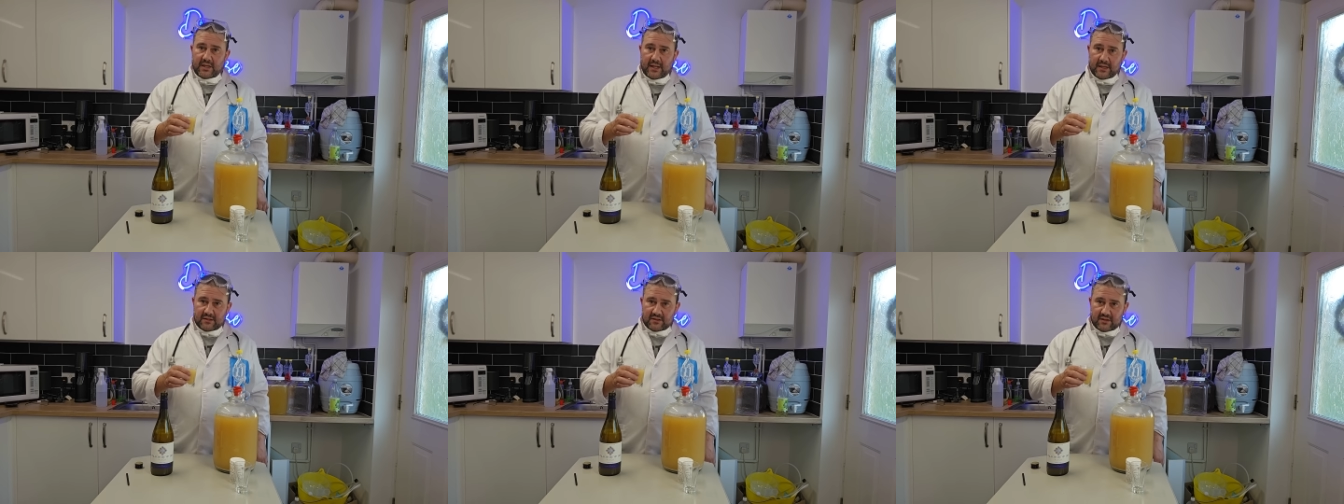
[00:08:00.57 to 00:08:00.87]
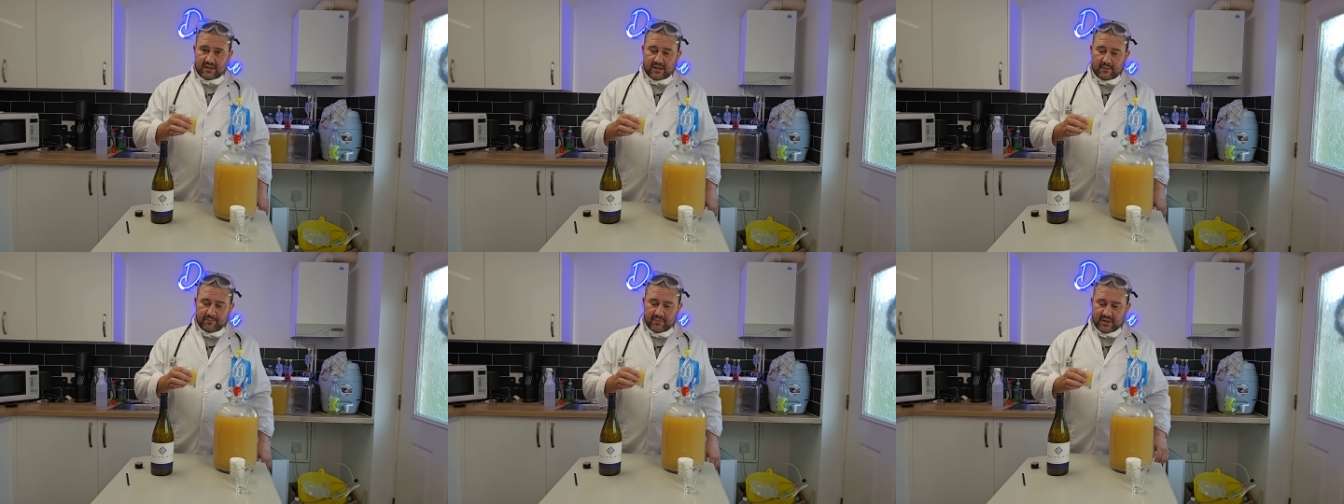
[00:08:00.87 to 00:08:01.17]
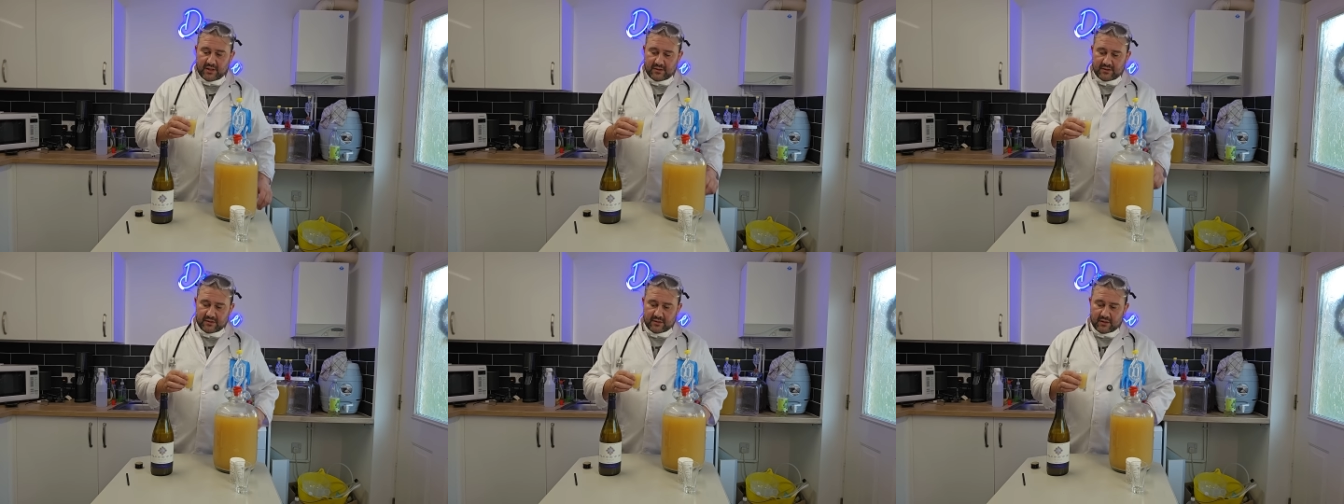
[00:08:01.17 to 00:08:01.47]
next step
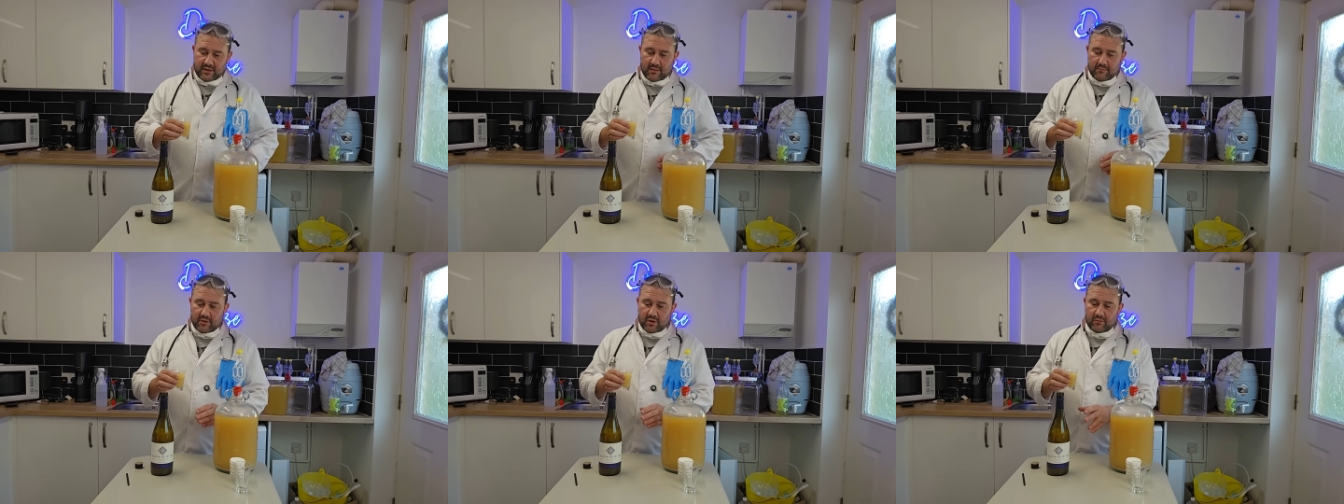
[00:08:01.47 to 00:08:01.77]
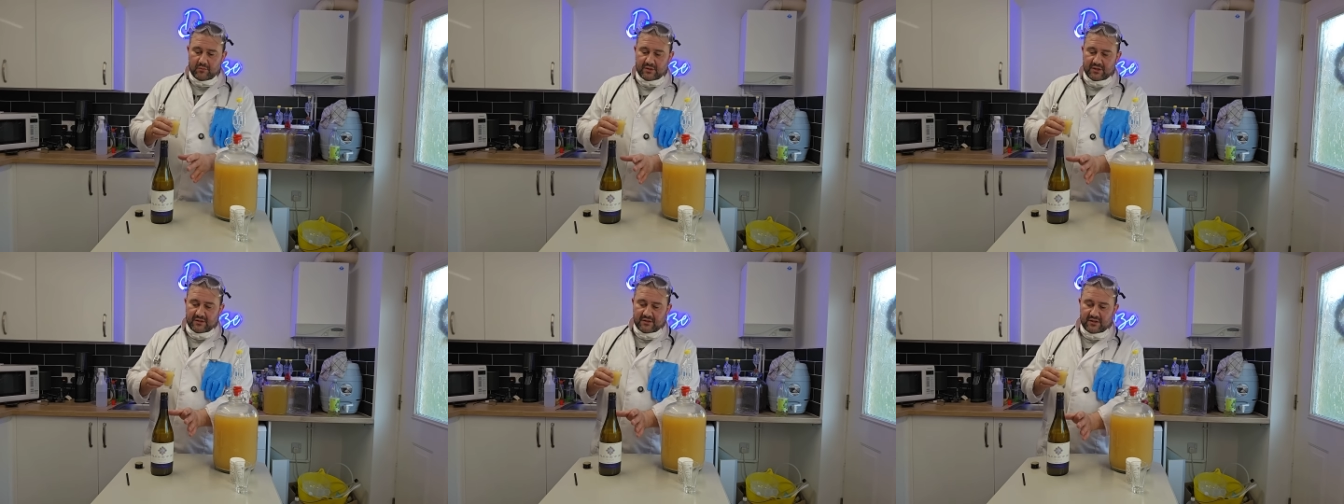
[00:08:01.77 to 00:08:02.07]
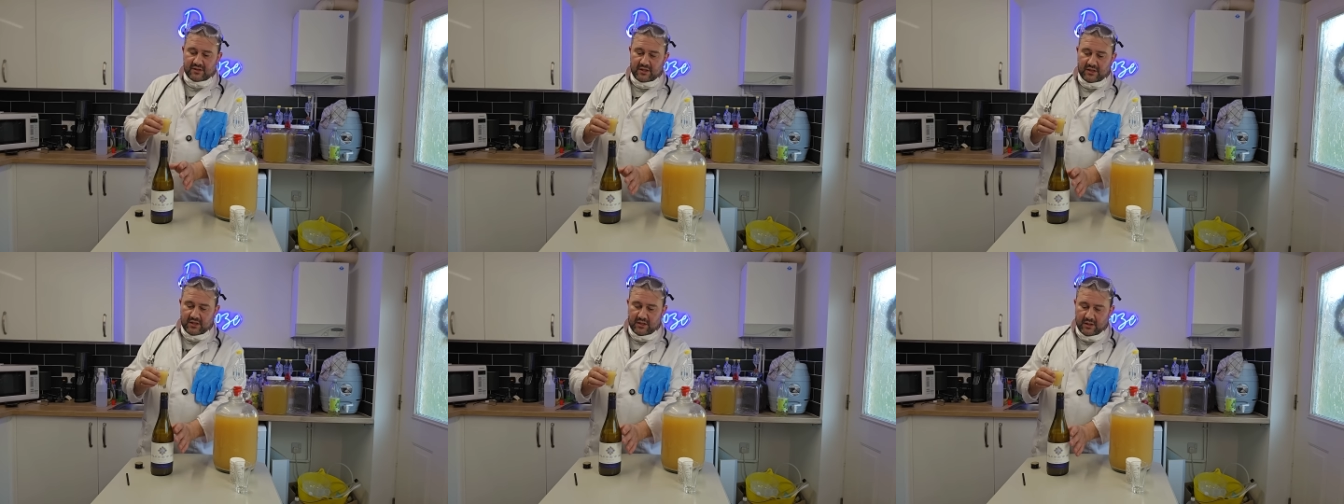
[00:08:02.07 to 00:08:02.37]
is I'm going to
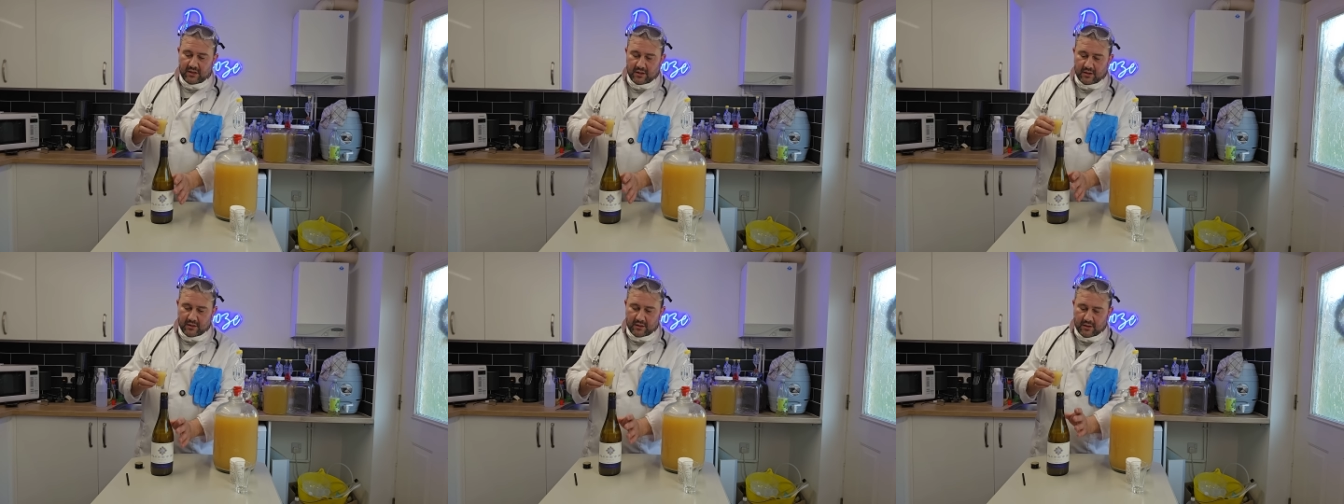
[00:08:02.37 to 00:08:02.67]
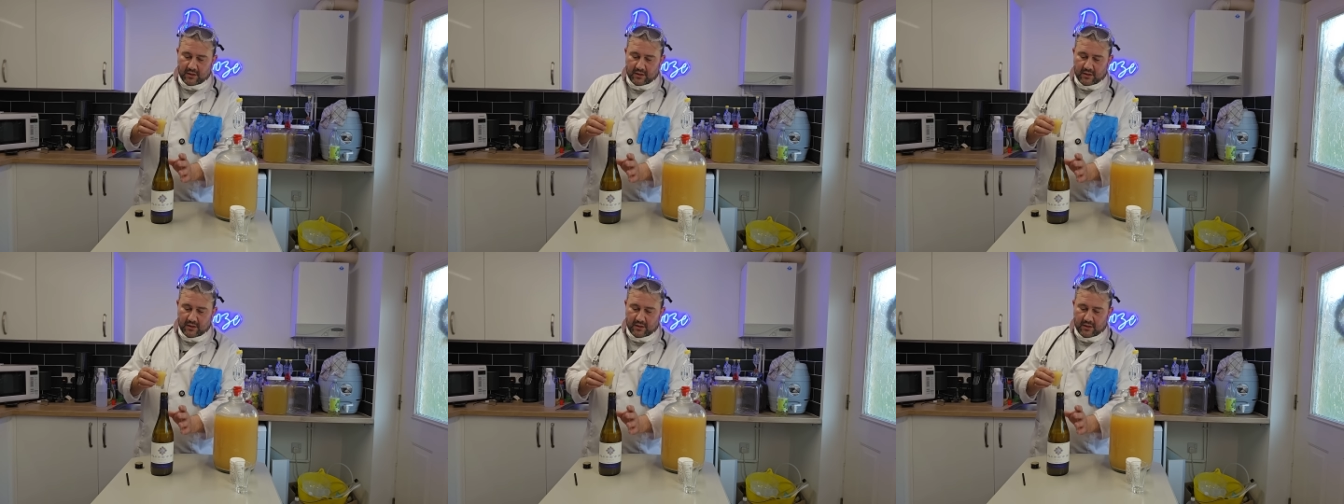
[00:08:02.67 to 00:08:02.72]
see